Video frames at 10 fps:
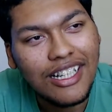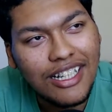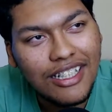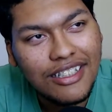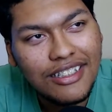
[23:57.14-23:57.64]

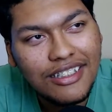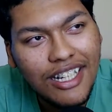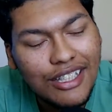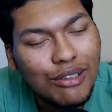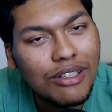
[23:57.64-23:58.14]

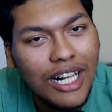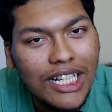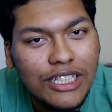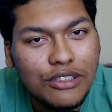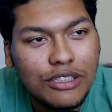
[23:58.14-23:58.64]
I thought
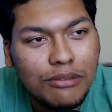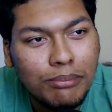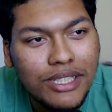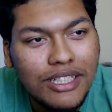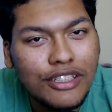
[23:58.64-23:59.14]
college would
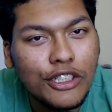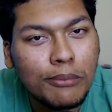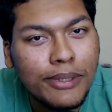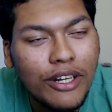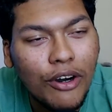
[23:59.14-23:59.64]
be a little
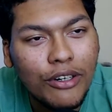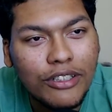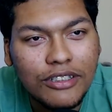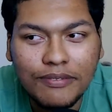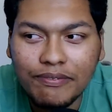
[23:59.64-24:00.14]
bit
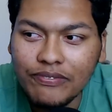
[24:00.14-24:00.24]
harder.